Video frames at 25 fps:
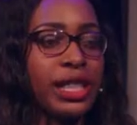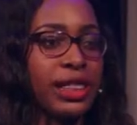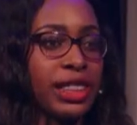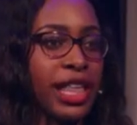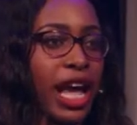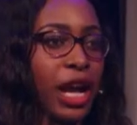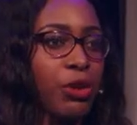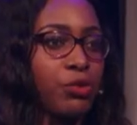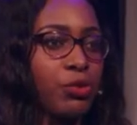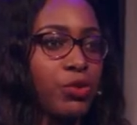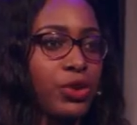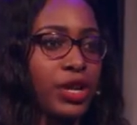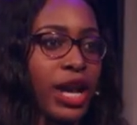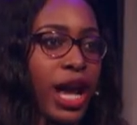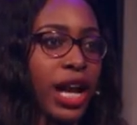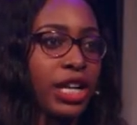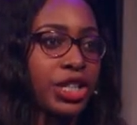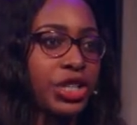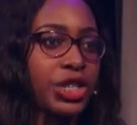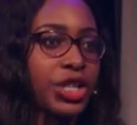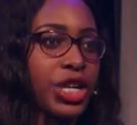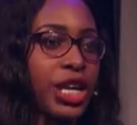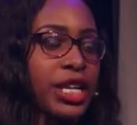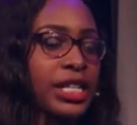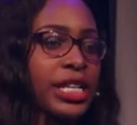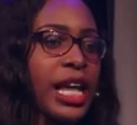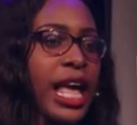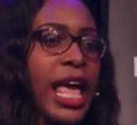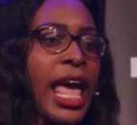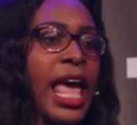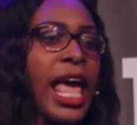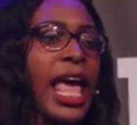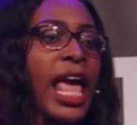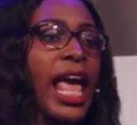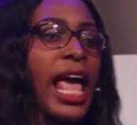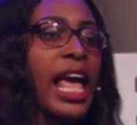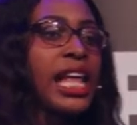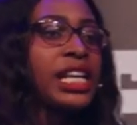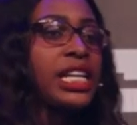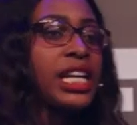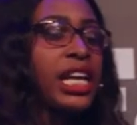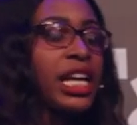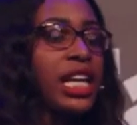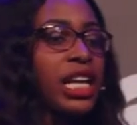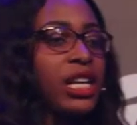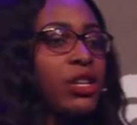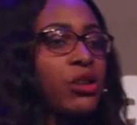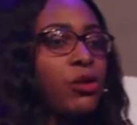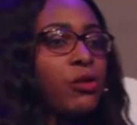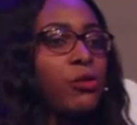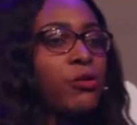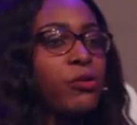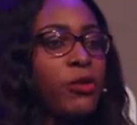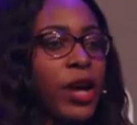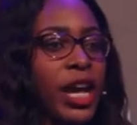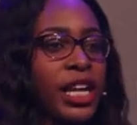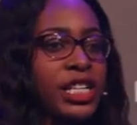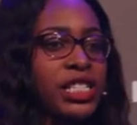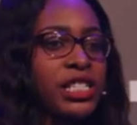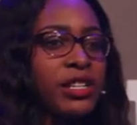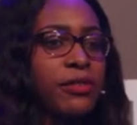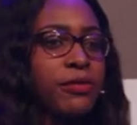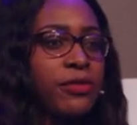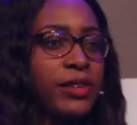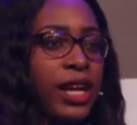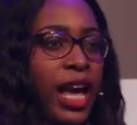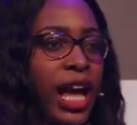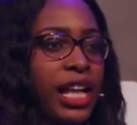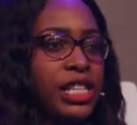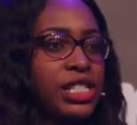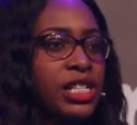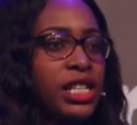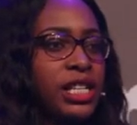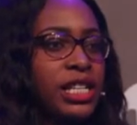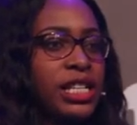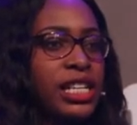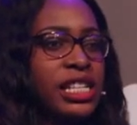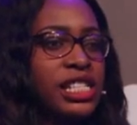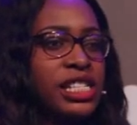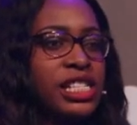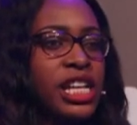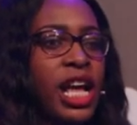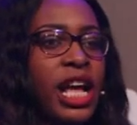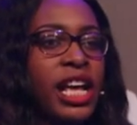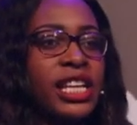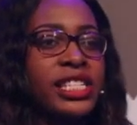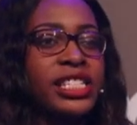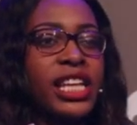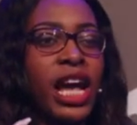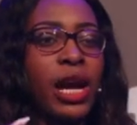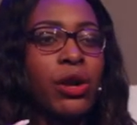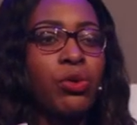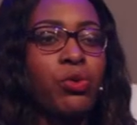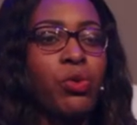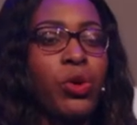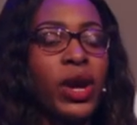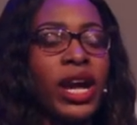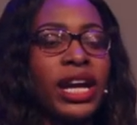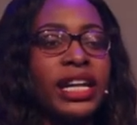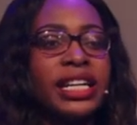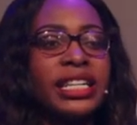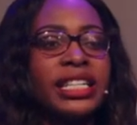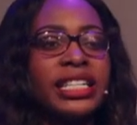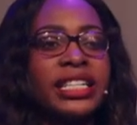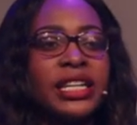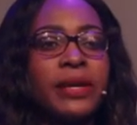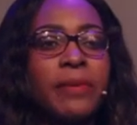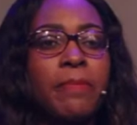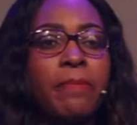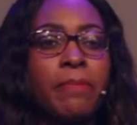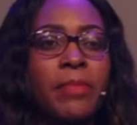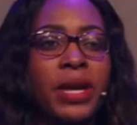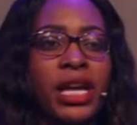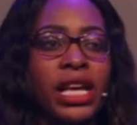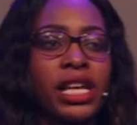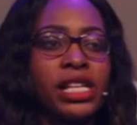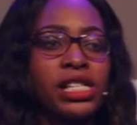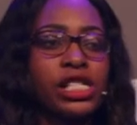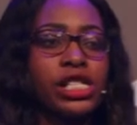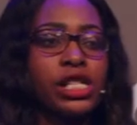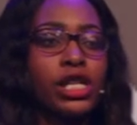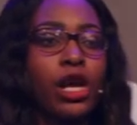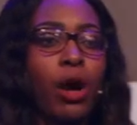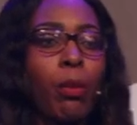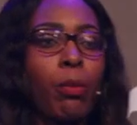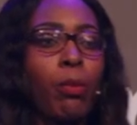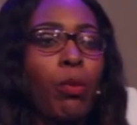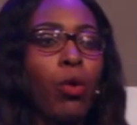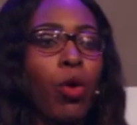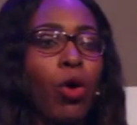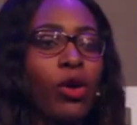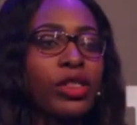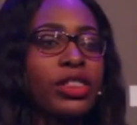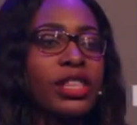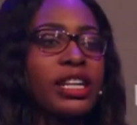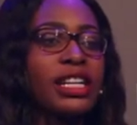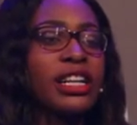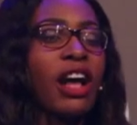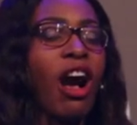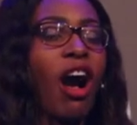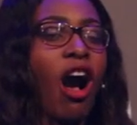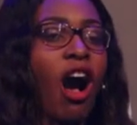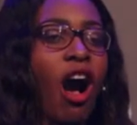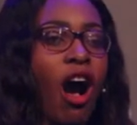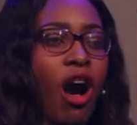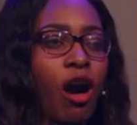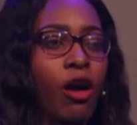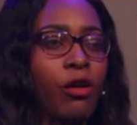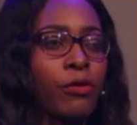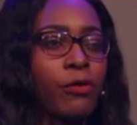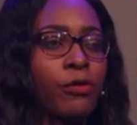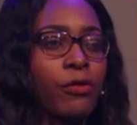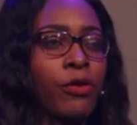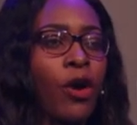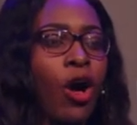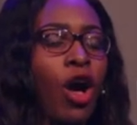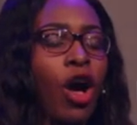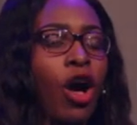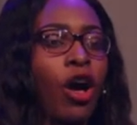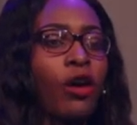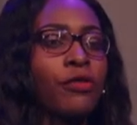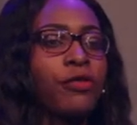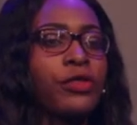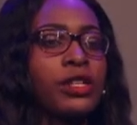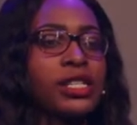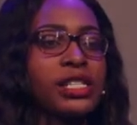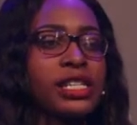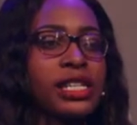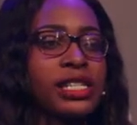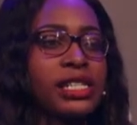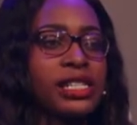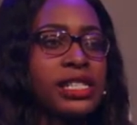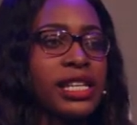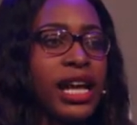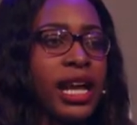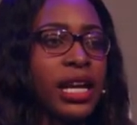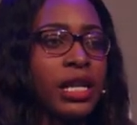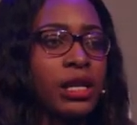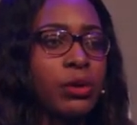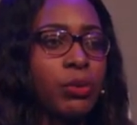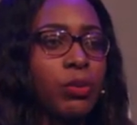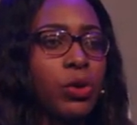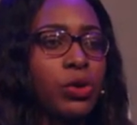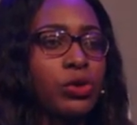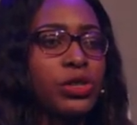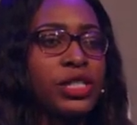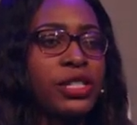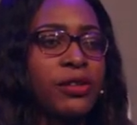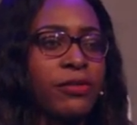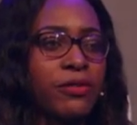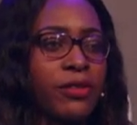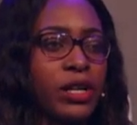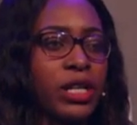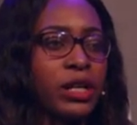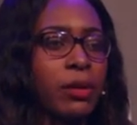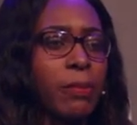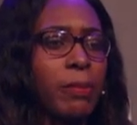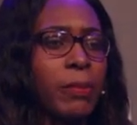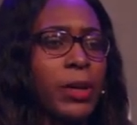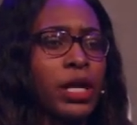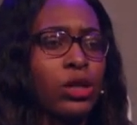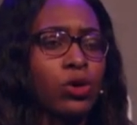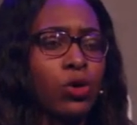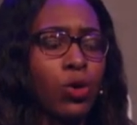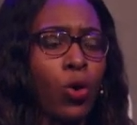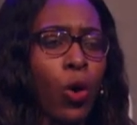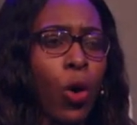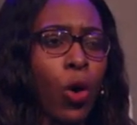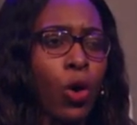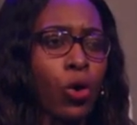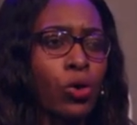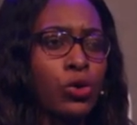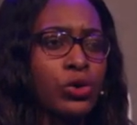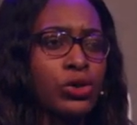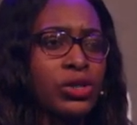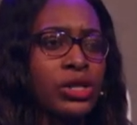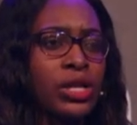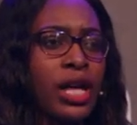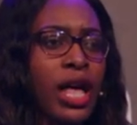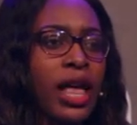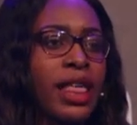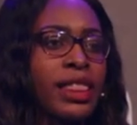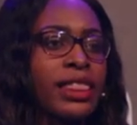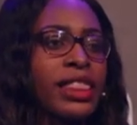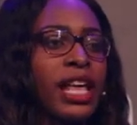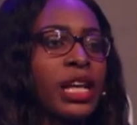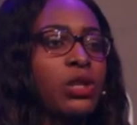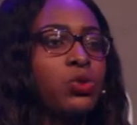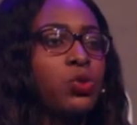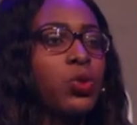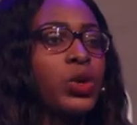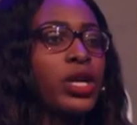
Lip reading: in that reaction. An innovative catalyst directly meets more than half of the sustainable development goals that